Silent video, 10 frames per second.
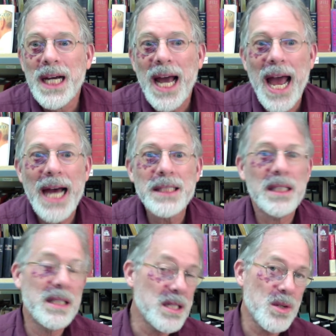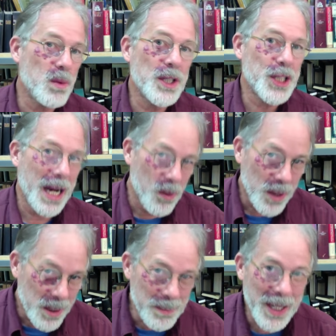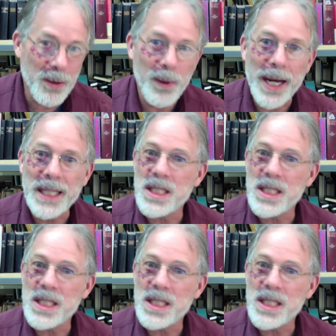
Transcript: And this is when Jack wanted me to write.